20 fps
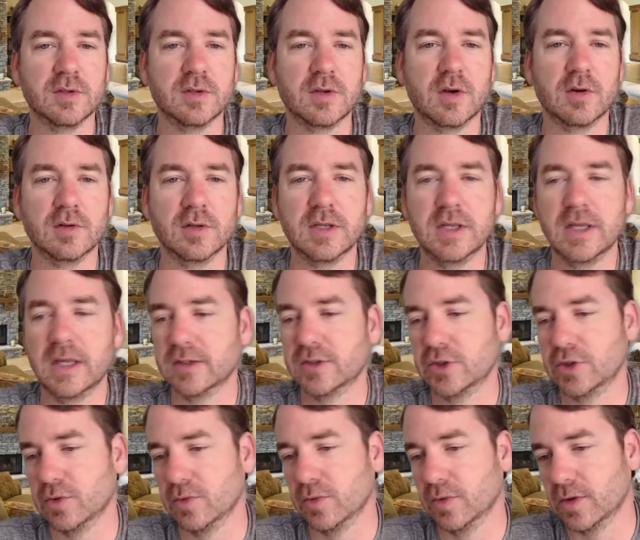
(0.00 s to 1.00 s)
early as
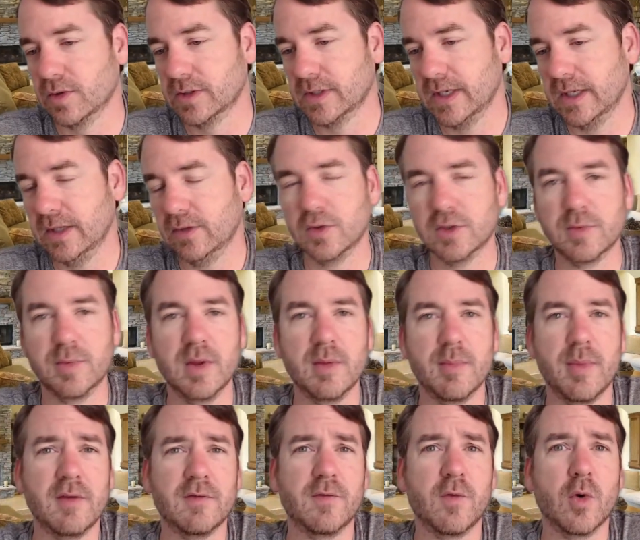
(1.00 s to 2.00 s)
June 13th, which would be
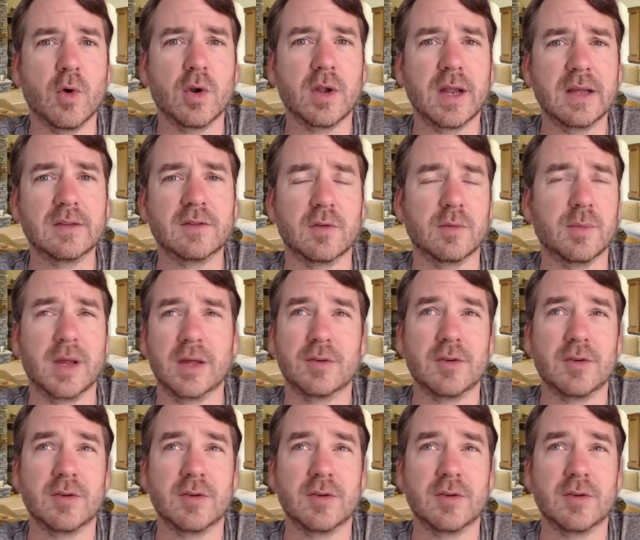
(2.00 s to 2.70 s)
about 4 days from now.